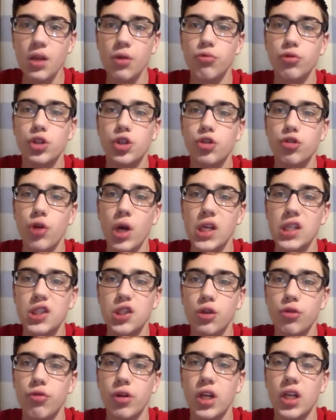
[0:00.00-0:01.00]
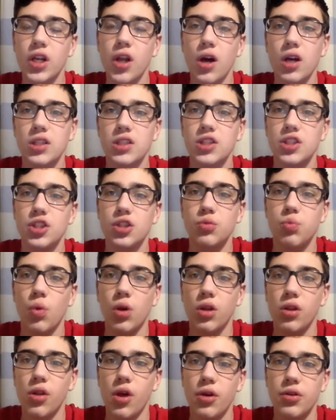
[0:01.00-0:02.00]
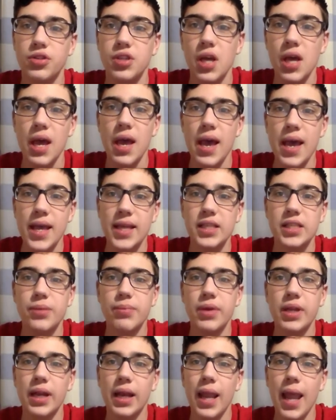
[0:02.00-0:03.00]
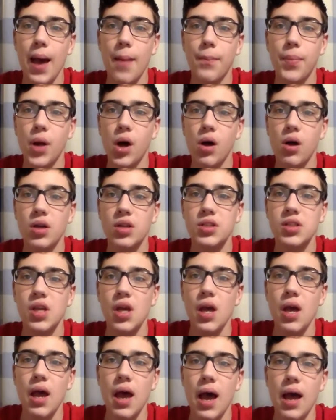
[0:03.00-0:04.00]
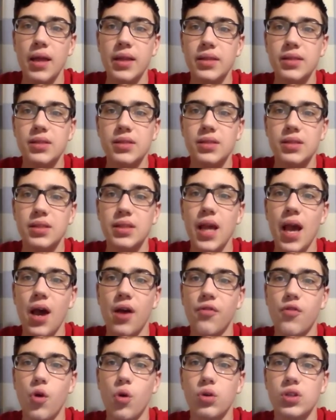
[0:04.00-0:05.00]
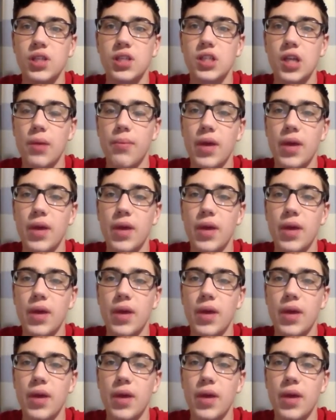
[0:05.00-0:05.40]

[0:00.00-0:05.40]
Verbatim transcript: Restraints look really nice, it's just one of those Intamin lap bars. And yeah, of course, as I